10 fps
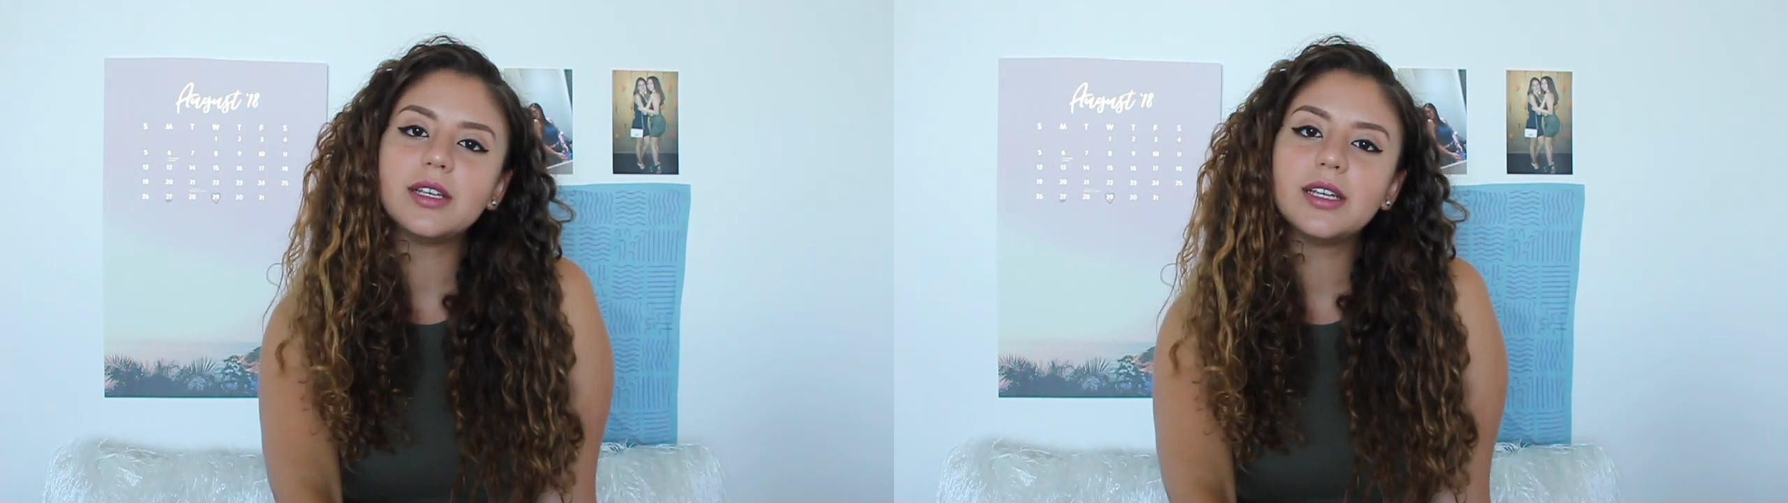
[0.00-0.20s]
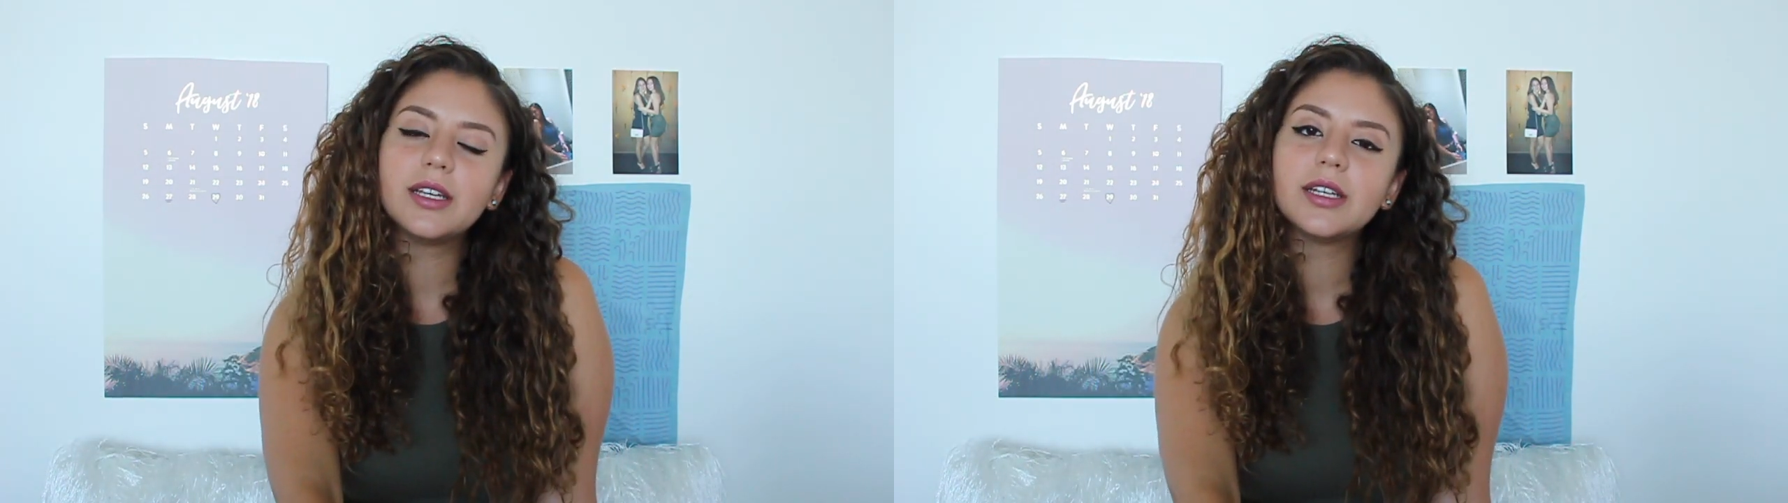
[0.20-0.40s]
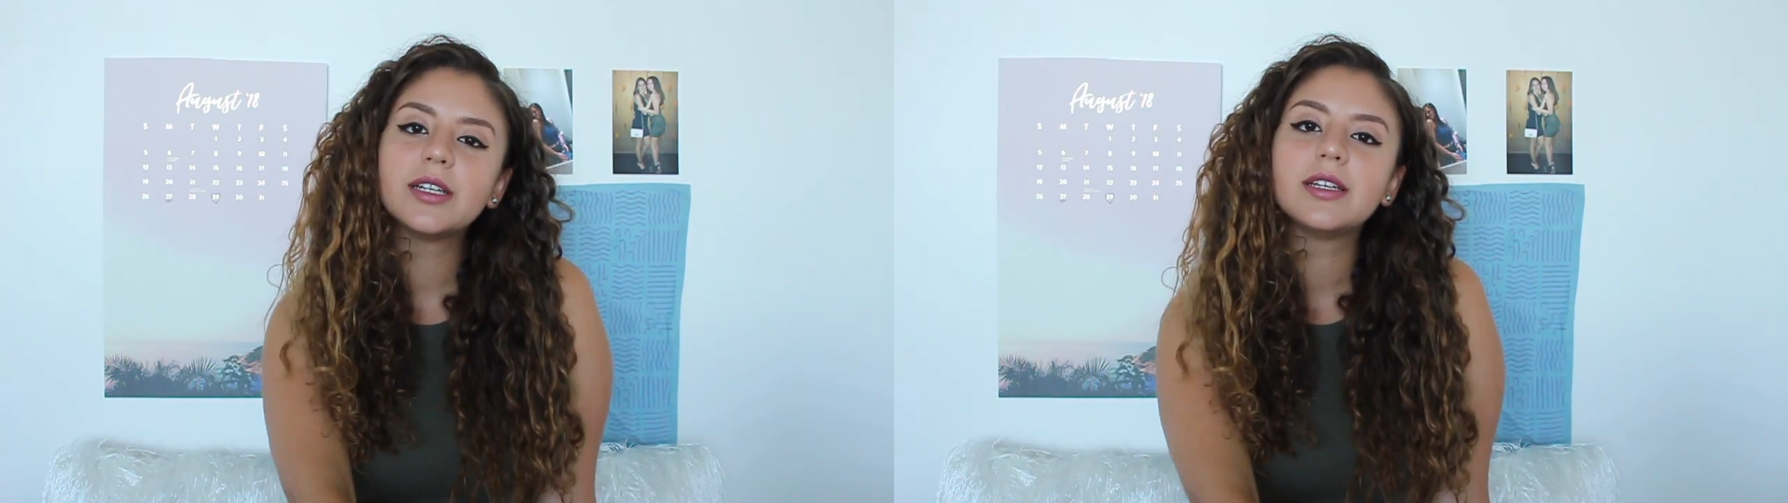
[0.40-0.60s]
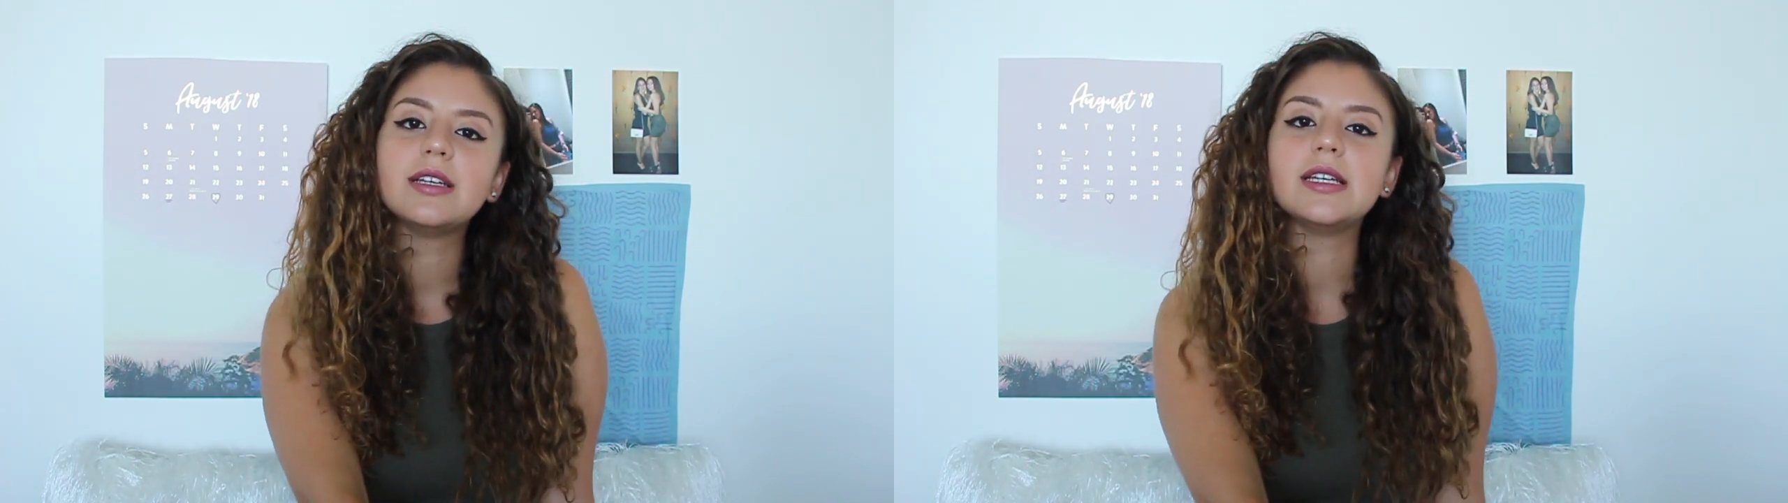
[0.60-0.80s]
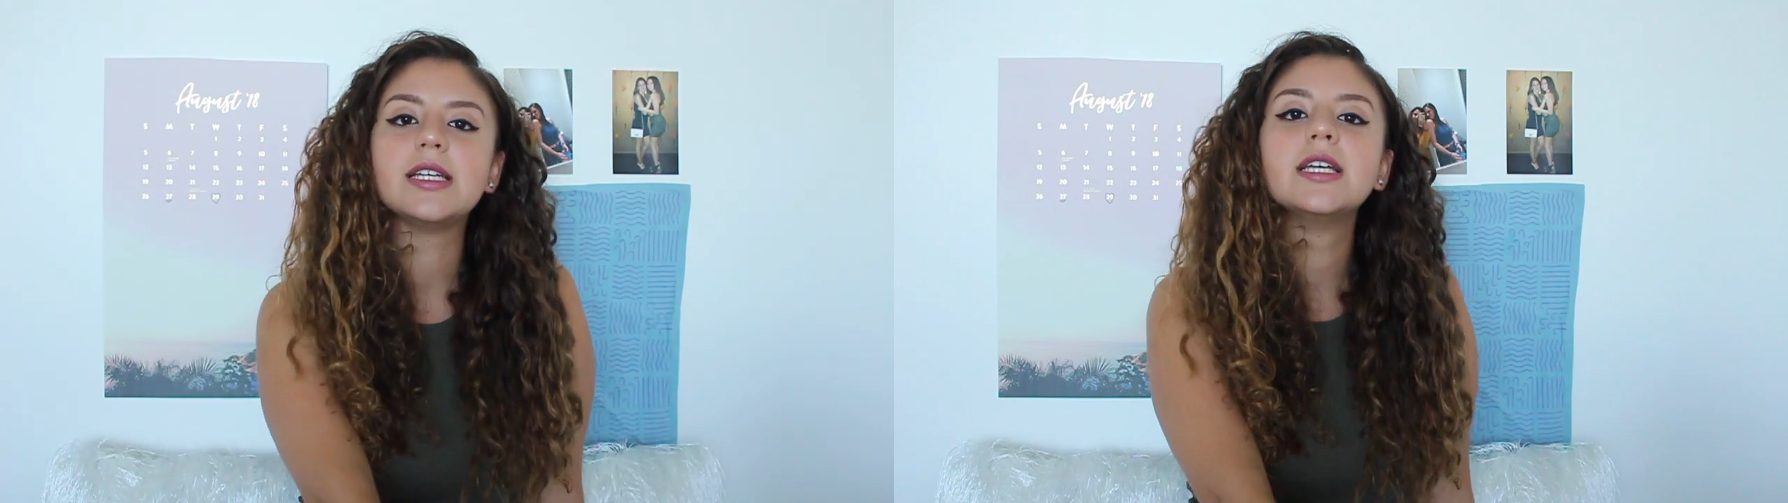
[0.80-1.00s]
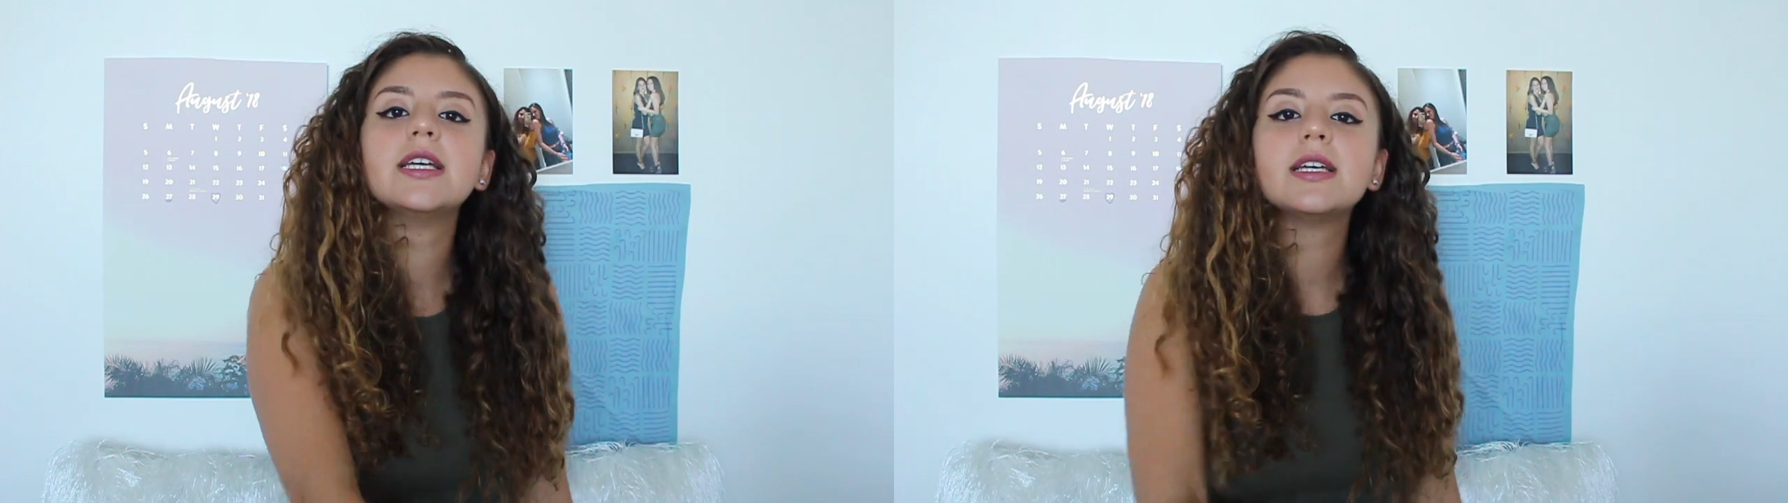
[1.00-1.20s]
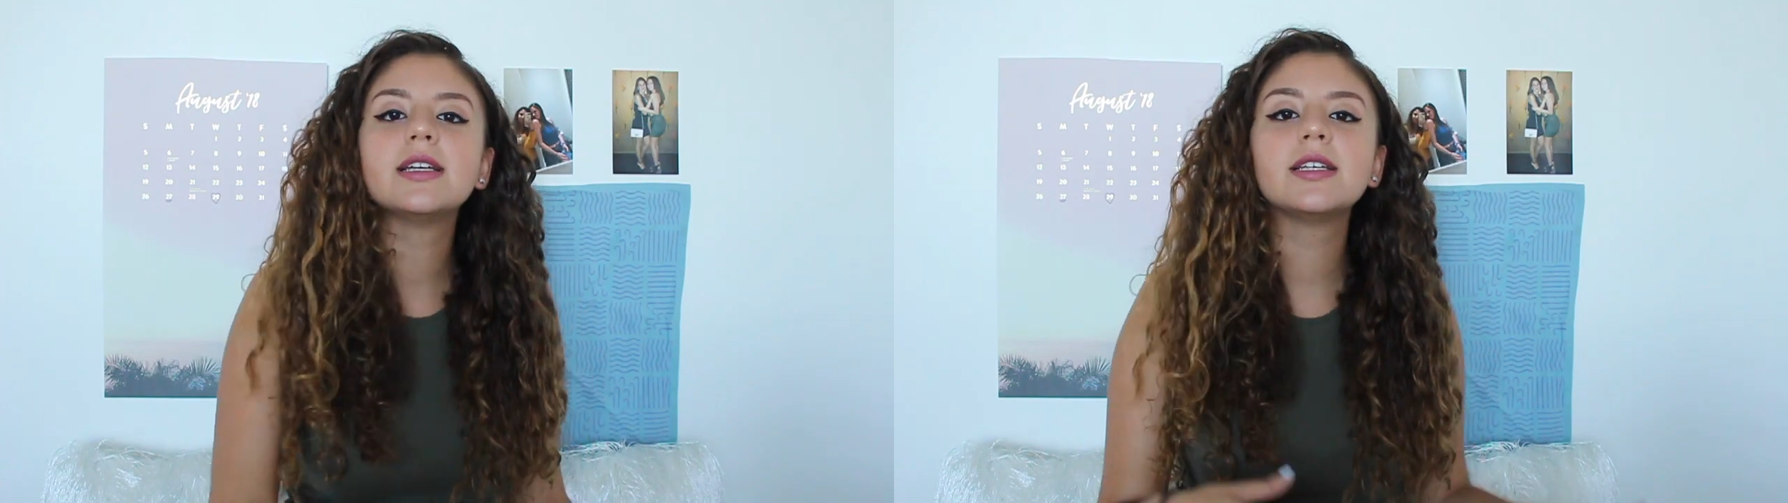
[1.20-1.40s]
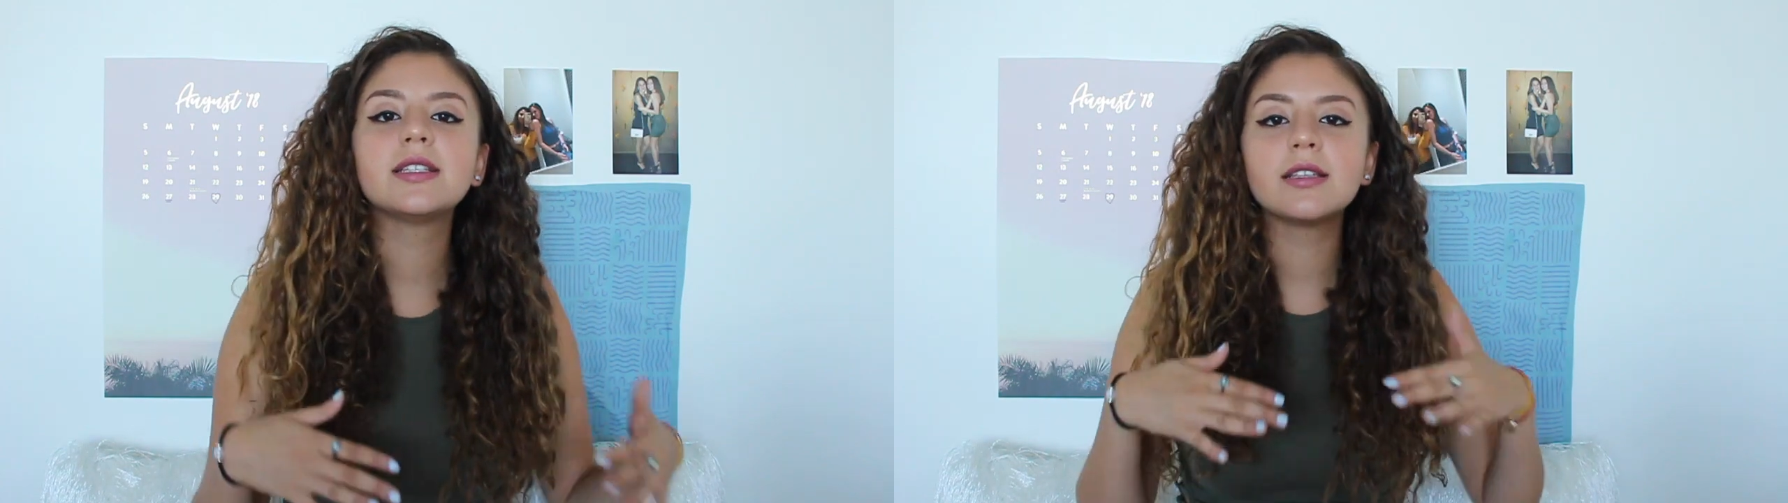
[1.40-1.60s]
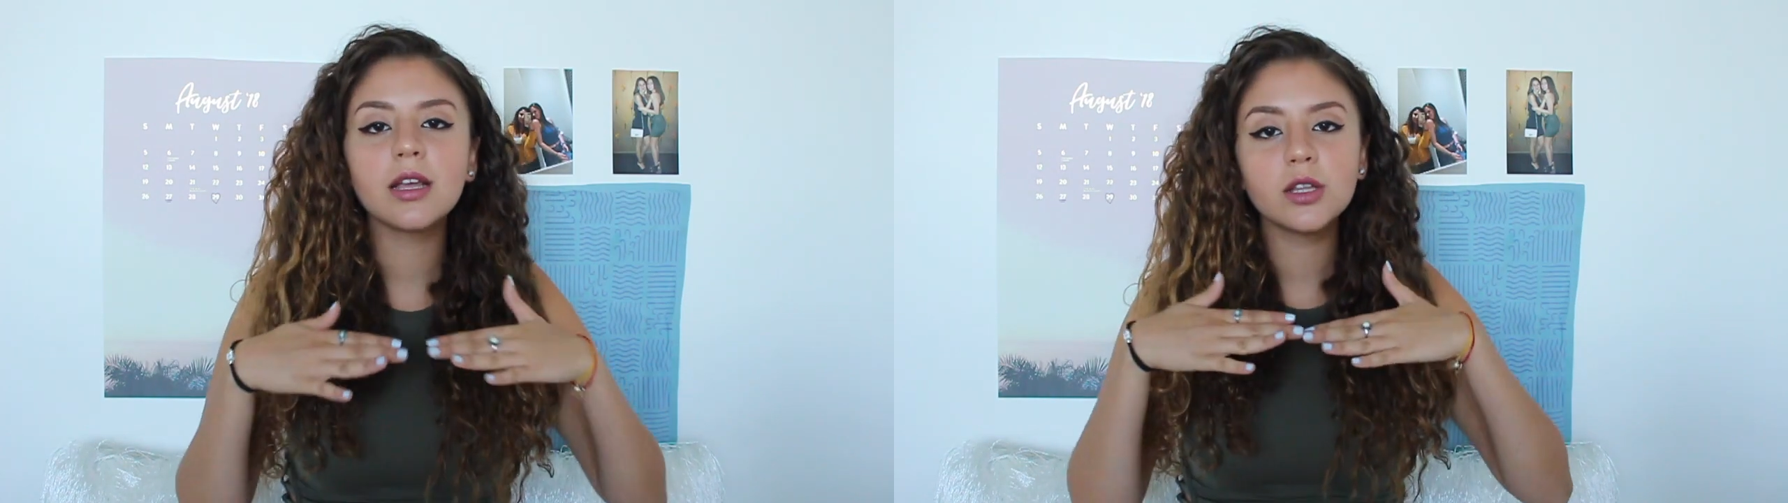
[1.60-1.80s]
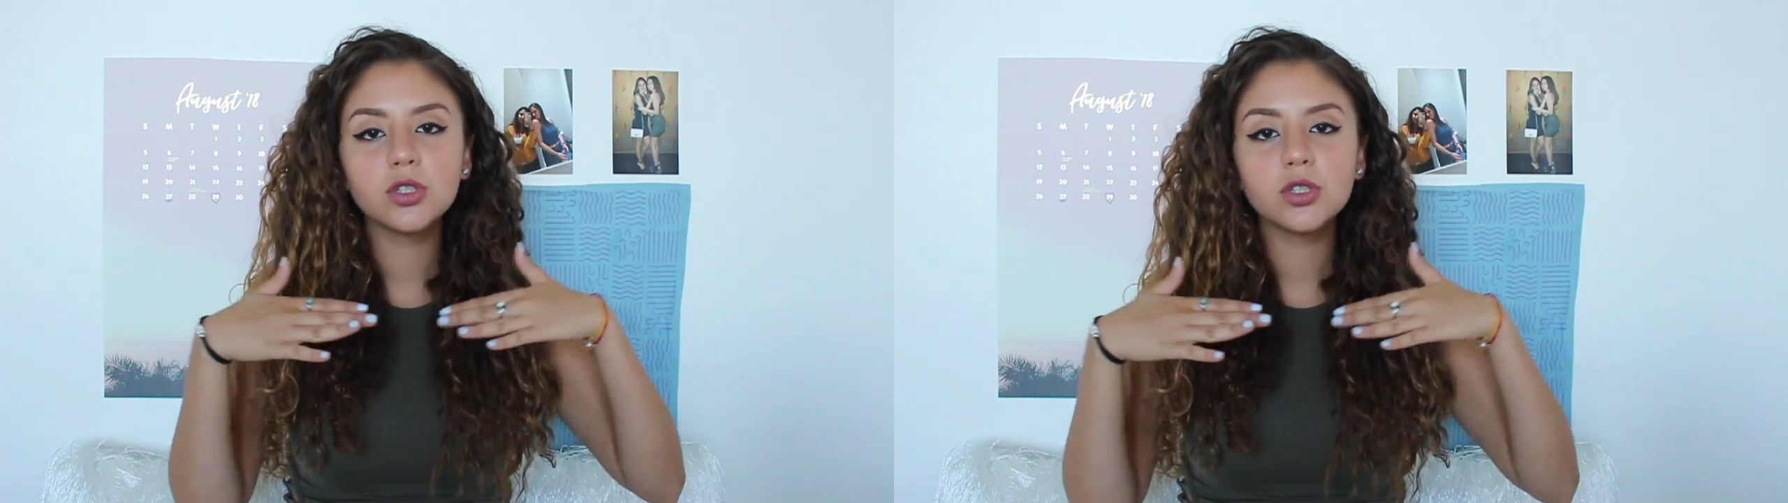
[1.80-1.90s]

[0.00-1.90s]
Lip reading: need is